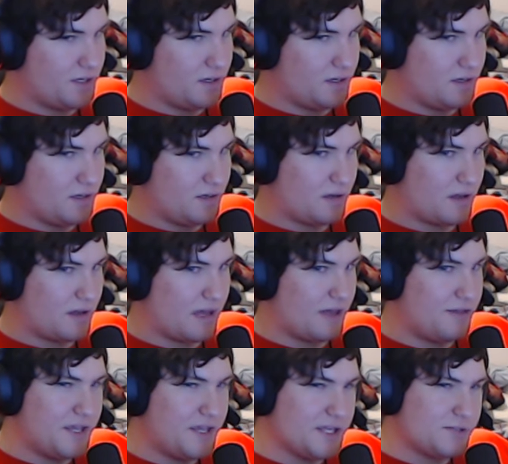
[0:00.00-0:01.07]
really I
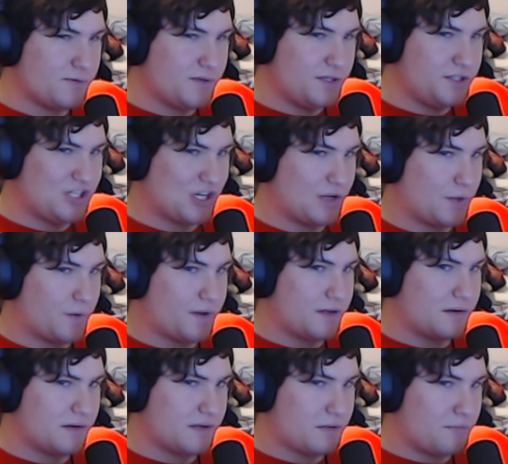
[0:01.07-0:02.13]
think he's really genuine
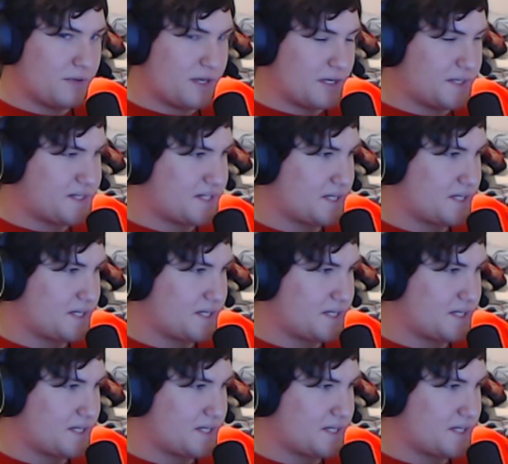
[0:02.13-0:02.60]
because